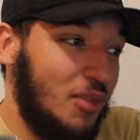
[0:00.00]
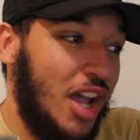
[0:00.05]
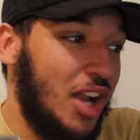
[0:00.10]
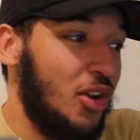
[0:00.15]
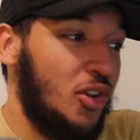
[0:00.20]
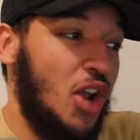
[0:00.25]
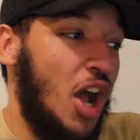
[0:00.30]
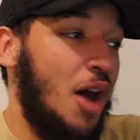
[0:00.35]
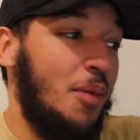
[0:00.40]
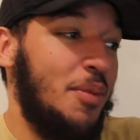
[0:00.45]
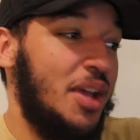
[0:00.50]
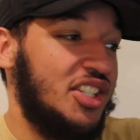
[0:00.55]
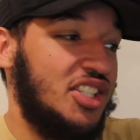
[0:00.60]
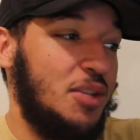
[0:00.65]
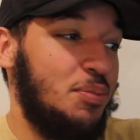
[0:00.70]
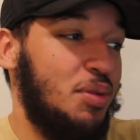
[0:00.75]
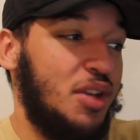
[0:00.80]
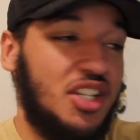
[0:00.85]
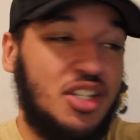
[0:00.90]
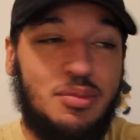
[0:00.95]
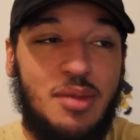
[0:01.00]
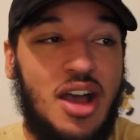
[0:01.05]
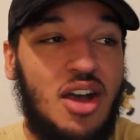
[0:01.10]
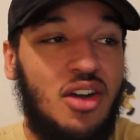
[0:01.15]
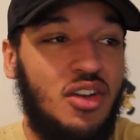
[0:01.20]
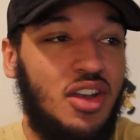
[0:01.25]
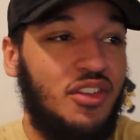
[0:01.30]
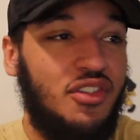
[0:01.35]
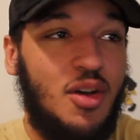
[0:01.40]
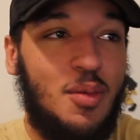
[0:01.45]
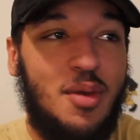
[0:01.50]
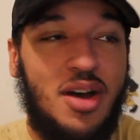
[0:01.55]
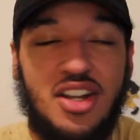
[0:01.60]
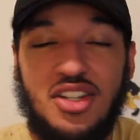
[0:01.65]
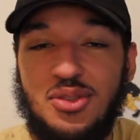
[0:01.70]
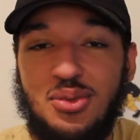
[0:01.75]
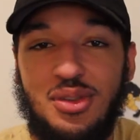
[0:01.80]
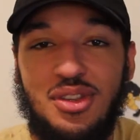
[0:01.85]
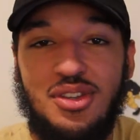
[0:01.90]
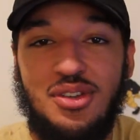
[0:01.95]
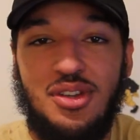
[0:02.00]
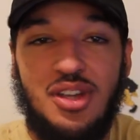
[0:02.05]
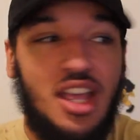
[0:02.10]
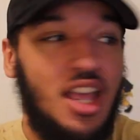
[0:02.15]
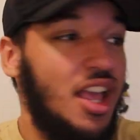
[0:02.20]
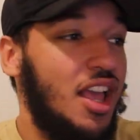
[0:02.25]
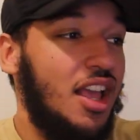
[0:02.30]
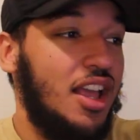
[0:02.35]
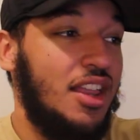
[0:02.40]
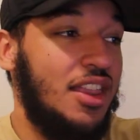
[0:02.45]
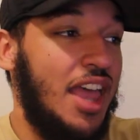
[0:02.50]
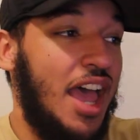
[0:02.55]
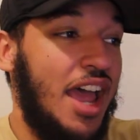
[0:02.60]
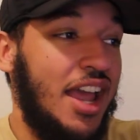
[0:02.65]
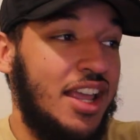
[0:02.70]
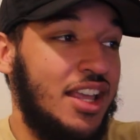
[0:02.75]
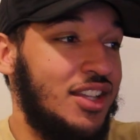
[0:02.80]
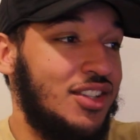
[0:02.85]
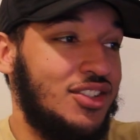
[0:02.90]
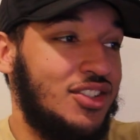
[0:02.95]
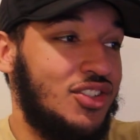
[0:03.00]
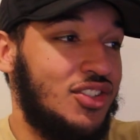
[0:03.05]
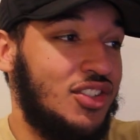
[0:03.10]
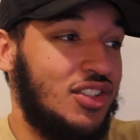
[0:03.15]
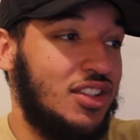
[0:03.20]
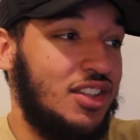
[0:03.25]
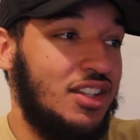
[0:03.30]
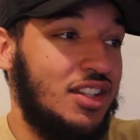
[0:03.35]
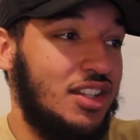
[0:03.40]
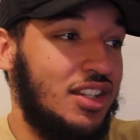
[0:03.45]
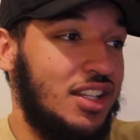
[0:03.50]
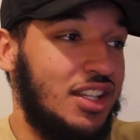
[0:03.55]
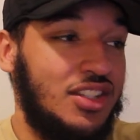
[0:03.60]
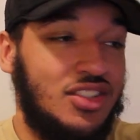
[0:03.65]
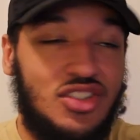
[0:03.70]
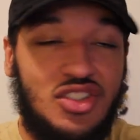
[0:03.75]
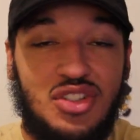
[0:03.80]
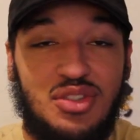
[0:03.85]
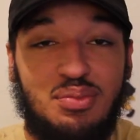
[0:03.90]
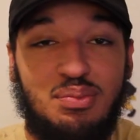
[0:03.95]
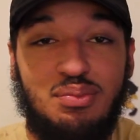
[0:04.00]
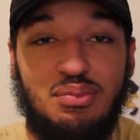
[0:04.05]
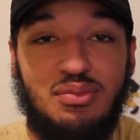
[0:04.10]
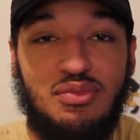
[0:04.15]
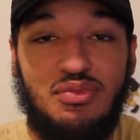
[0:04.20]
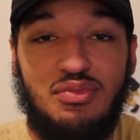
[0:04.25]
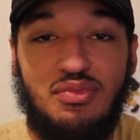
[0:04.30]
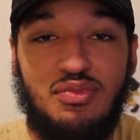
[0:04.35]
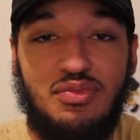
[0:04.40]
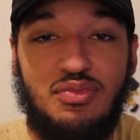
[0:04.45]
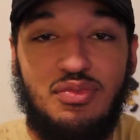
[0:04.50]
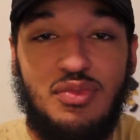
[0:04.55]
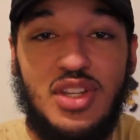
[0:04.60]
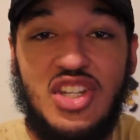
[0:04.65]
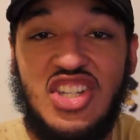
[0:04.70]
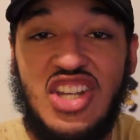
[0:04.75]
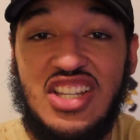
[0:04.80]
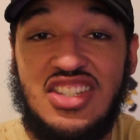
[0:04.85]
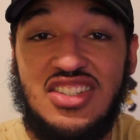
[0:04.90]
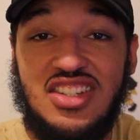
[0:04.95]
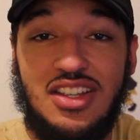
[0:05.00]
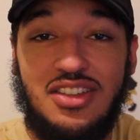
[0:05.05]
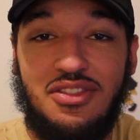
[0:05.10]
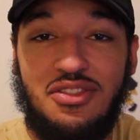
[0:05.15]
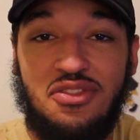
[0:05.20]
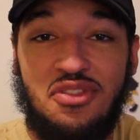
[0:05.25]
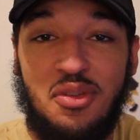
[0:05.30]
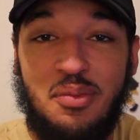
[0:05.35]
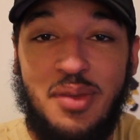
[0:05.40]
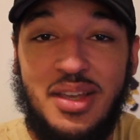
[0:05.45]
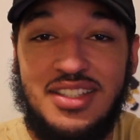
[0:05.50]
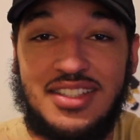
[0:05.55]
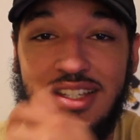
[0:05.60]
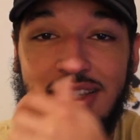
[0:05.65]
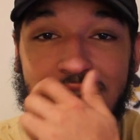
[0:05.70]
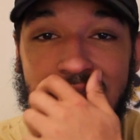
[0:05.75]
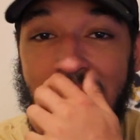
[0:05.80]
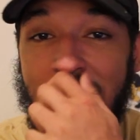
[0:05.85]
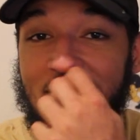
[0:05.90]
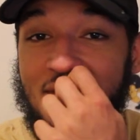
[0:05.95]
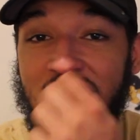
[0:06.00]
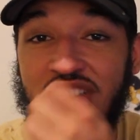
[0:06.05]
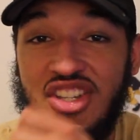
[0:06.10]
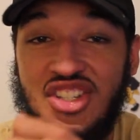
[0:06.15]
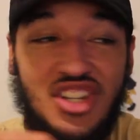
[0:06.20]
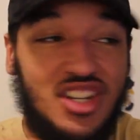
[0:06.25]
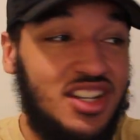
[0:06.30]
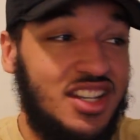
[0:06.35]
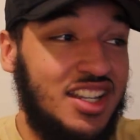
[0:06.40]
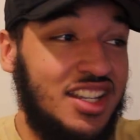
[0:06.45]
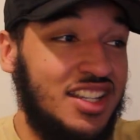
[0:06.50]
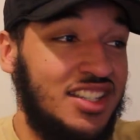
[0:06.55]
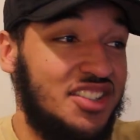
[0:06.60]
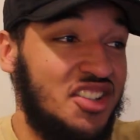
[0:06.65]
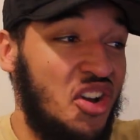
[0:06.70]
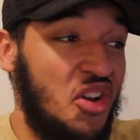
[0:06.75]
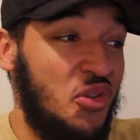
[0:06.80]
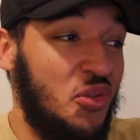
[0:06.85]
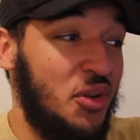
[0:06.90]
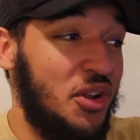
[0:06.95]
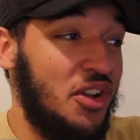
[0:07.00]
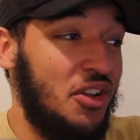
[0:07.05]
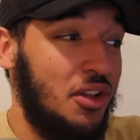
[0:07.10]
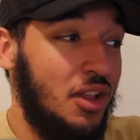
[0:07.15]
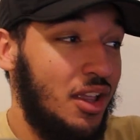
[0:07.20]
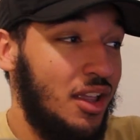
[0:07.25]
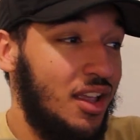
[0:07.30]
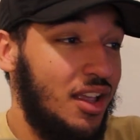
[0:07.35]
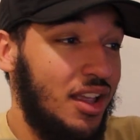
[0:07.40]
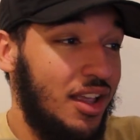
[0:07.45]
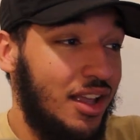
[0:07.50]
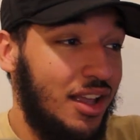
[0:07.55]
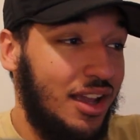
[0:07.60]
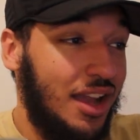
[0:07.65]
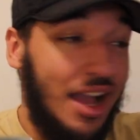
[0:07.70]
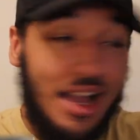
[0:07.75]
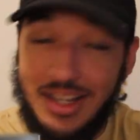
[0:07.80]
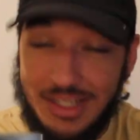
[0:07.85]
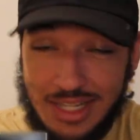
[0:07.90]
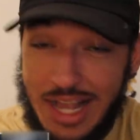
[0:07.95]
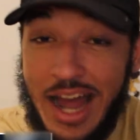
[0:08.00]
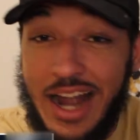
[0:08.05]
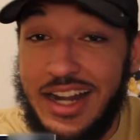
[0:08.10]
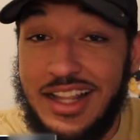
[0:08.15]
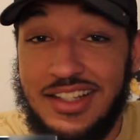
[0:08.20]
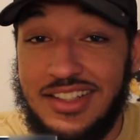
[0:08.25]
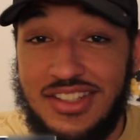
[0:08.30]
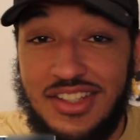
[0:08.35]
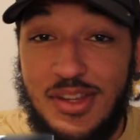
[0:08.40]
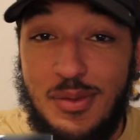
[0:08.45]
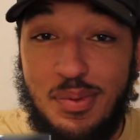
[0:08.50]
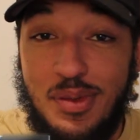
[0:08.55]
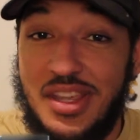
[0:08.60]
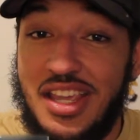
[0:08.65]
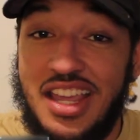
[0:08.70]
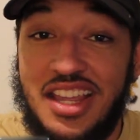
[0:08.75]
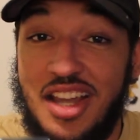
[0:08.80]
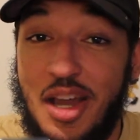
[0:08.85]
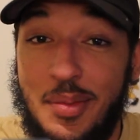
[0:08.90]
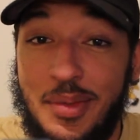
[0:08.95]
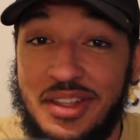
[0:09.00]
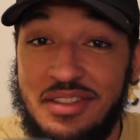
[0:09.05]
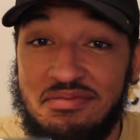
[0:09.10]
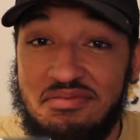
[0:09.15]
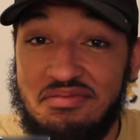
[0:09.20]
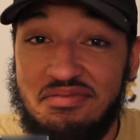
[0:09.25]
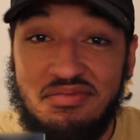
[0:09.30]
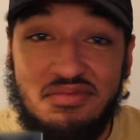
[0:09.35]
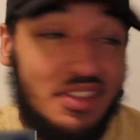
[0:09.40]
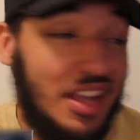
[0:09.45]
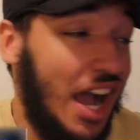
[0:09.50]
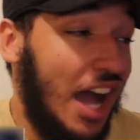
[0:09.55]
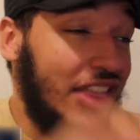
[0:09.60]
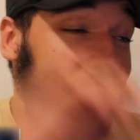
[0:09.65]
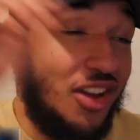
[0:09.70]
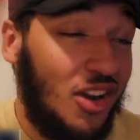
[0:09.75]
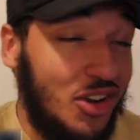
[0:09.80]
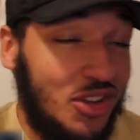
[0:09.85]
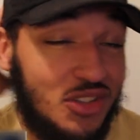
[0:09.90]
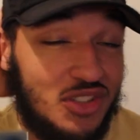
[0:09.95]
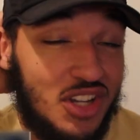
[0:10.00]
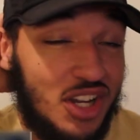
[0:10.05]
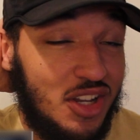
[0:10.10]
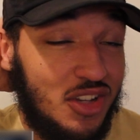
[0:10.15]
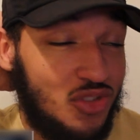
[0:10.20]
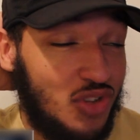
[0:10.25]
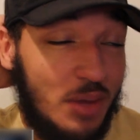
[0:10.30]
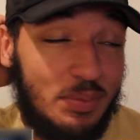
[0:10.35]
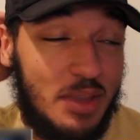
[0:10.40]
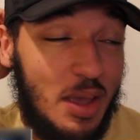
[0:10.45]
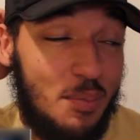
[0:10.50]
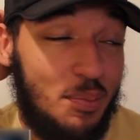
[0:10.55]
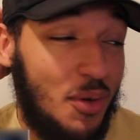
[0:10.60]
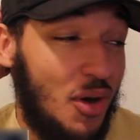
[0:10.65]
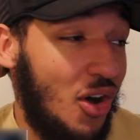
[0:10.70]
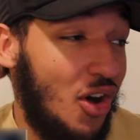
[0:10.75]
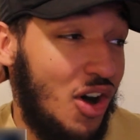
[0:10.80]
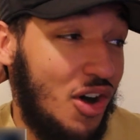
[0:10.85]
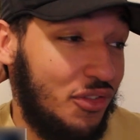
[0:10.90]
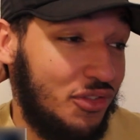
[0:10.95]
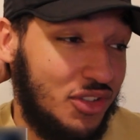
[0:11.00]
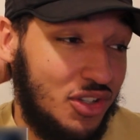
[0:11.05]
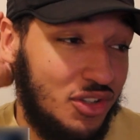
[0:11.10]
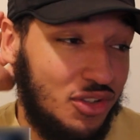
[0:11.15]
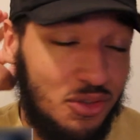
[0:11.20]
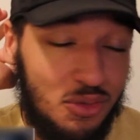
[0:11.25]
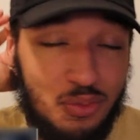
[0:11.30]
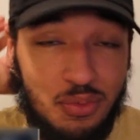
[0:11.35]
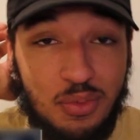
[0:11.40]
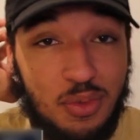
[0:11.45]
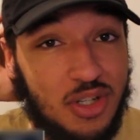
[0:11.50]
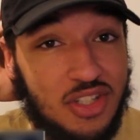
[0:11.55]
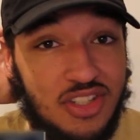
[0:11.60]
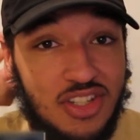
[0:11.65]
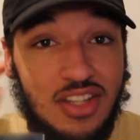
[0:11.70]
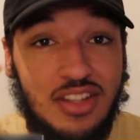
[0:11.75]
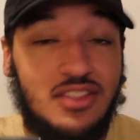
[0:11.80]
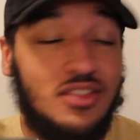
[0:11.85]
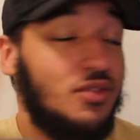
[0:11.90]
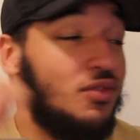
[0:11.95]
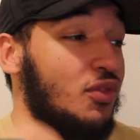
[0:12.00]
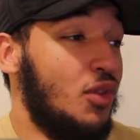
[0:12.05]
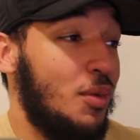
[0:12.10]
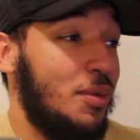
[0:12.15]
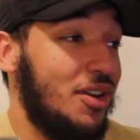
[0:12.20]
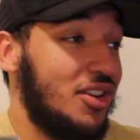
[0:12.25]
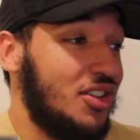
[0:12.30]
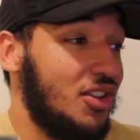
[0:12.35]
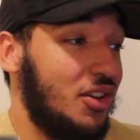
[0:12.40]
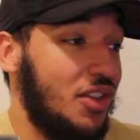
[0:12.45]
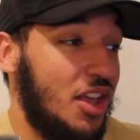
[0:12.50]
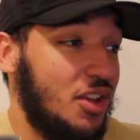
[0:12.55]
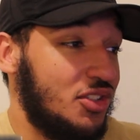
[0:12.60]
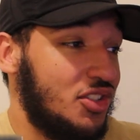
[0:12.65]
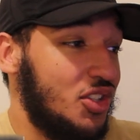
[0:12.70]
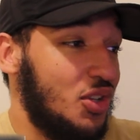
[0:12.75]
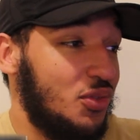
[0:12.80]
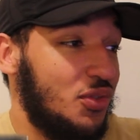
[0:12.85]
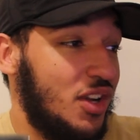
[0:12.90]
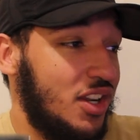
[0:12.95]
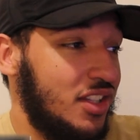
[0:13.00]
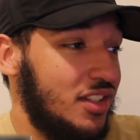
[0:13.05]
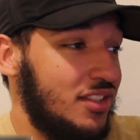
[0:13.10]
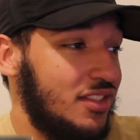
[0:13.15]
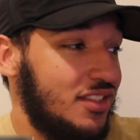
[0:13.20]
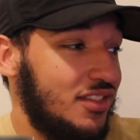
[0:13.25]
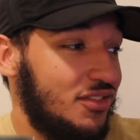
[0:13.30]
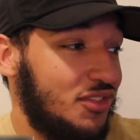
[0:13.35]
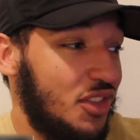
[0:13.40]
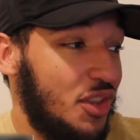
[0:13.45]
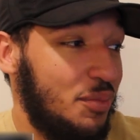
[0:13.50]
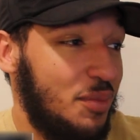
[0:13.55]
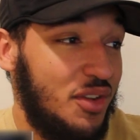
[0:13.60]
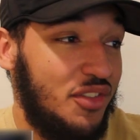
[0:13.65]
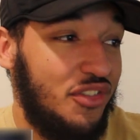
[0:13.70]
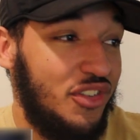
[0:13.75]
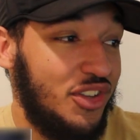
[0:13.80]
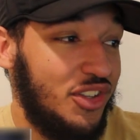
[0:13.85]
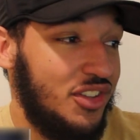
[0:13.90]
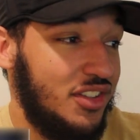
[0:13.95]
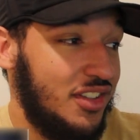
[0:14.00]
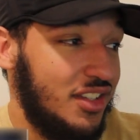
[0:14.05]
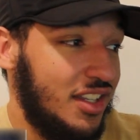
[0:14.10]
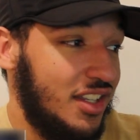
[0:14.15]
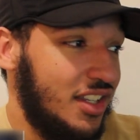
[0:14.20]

I don't know how Messi picked him out, if I'm honest with you. That is, is just majestic for Messi. That vision is unreal. I didn't see Piqué coming. I thought he's going to drop that ball off to, what is it, Roberto? That was still running from the midfield?